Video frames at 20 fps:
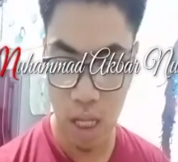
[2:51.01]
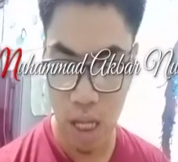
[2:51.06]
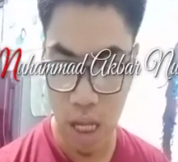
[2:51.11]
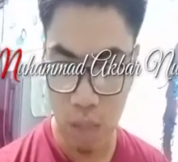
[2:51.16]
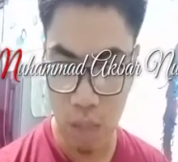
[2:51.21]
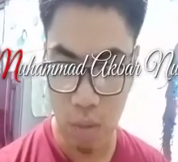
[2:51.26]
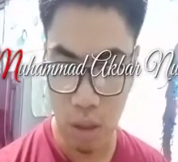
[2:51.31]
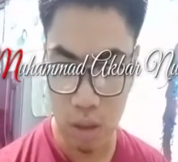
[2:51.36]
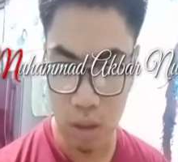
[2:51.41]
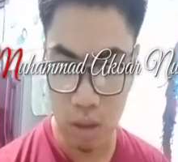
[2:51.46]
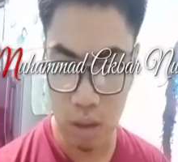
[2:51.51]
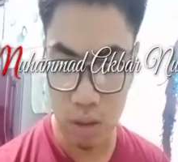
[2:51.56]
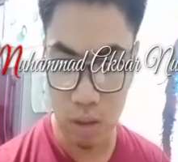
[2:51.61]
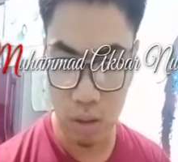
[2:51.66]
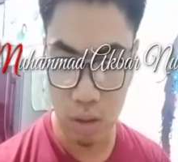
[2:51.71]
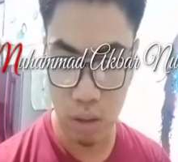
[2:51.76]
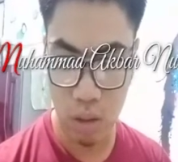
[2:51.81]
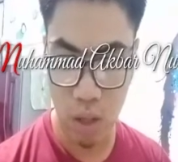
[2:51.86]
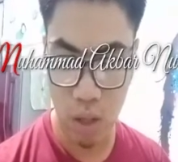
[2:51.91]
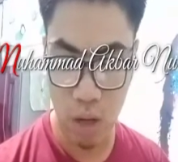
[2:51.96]
about the
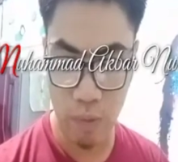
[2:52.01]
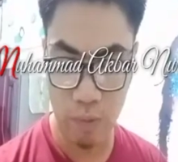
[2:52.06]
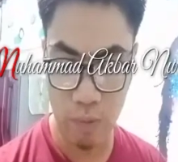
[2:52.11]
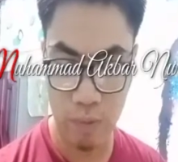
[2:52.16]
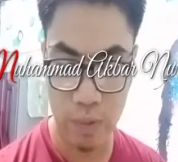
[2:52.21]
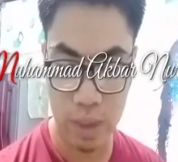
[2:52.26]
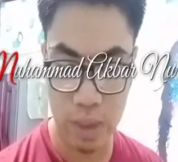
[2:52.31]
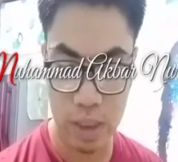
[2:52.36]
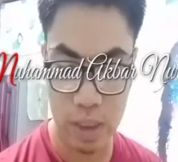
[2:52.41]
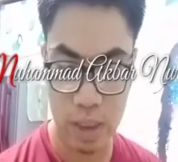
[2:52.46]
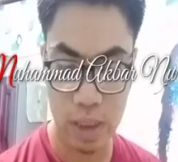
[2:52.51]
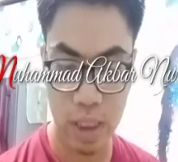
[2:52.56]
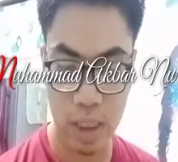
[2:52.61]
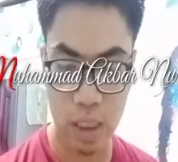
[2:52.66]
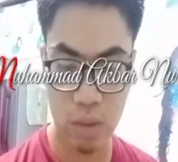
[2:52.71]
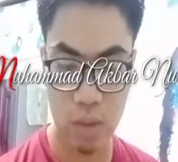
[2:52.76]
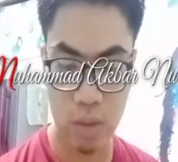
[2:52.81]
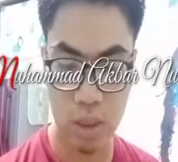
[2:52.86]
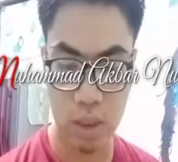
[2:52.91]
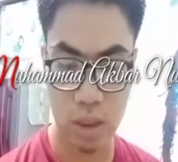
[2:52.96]
role of first
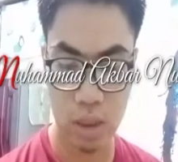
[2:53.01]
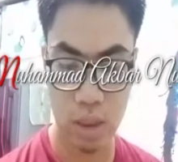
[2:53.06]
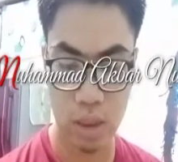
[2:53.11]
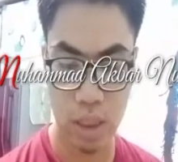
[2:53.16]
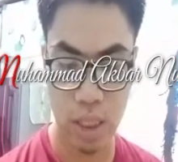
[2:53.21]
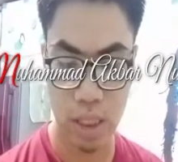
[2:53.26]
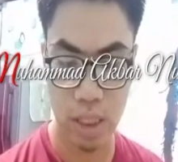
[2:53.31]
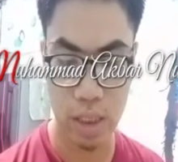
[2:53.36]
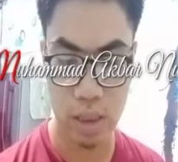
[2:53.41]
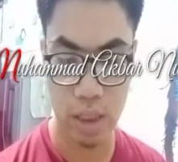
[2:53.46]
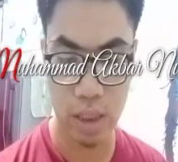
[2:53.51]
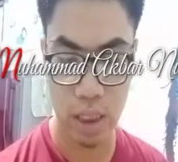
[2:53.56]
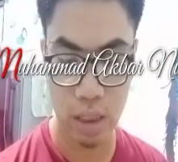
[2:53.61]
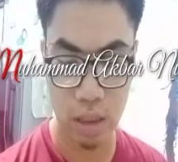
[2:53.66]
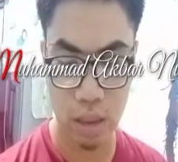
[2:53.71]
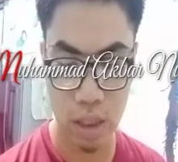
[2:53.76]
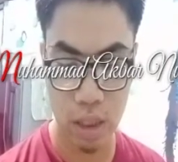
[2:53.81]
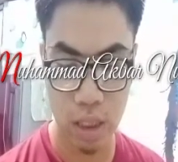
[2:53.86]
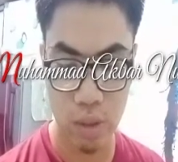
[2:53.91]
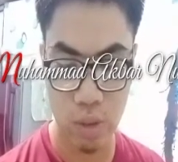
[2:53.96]
language in the
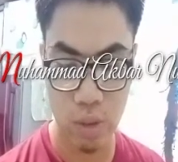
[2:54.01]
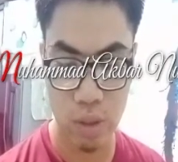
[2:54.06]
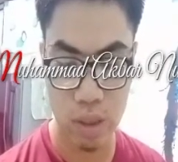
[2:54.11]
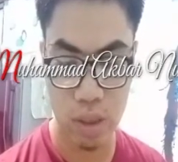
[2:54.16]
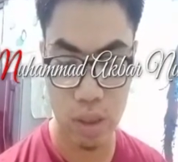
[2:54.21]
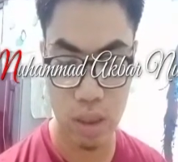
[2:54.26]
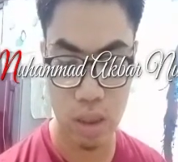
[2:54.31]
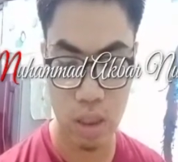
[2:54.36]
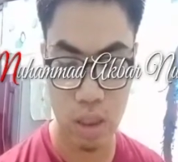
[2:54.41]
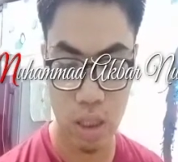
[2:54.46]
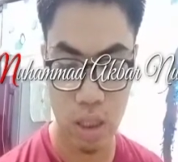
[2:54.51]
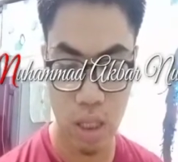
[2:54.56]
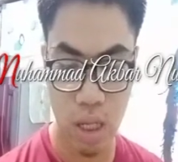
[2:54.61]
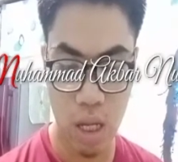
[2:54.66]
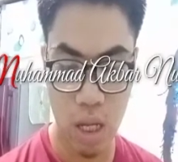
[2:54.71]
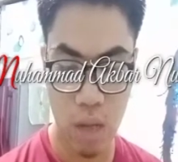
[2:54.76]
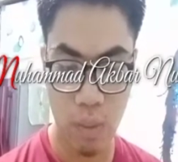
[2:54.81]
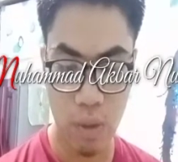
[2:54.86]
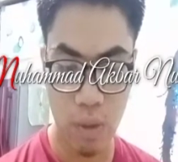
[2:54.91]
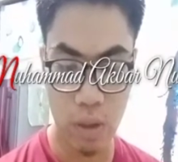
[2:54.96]
second language
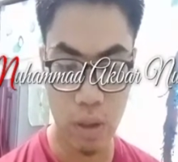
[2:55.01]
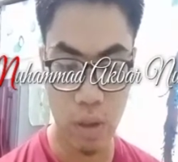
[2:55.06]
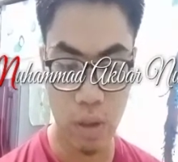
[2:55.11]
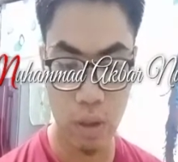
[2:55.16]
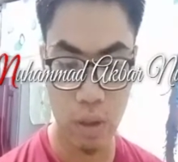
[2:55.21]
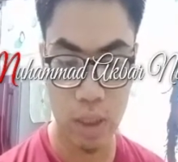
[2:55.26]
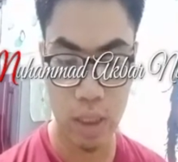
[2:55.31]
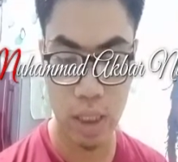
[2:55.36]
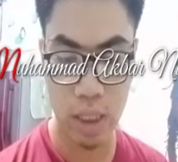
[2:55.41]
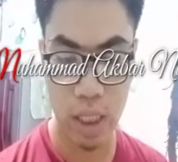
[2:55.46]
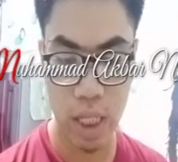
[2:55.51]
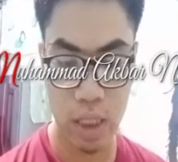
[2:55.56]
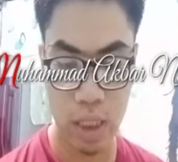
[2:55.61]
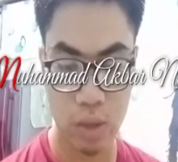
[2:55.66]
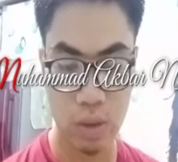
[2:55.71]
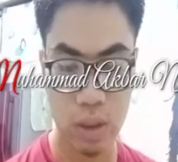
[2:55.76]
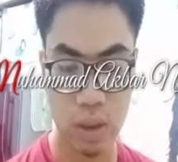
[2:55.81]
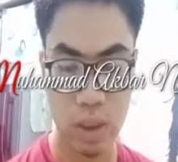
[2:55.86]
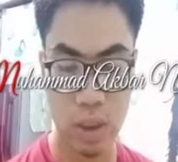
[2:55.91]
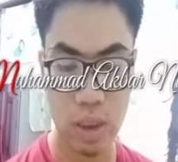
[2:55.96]
phonological
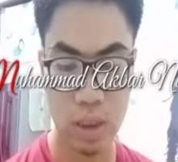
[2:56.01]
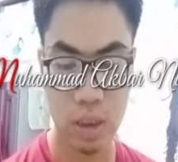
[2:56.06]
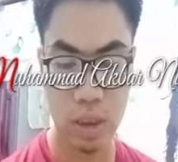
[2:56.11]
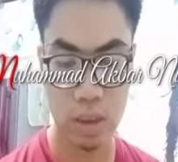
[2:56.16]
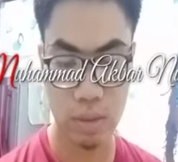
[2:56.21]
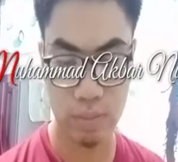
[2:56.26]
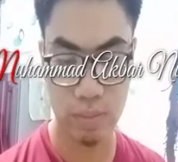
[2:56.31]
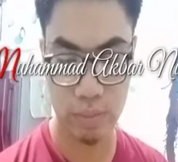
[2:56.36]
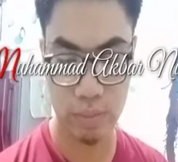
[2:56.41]
acquisition.